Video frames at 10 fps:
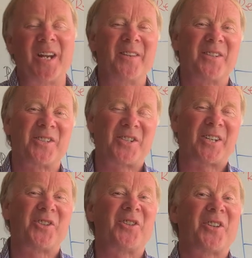and the
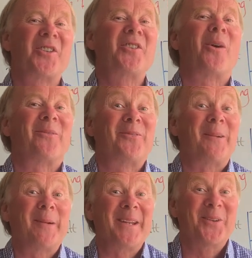suggestions are not
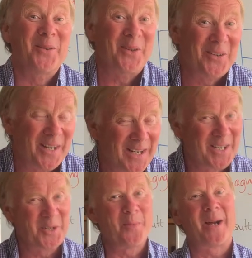very good,
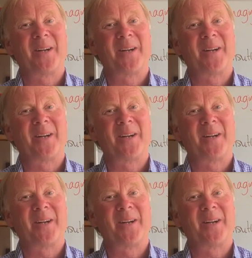you might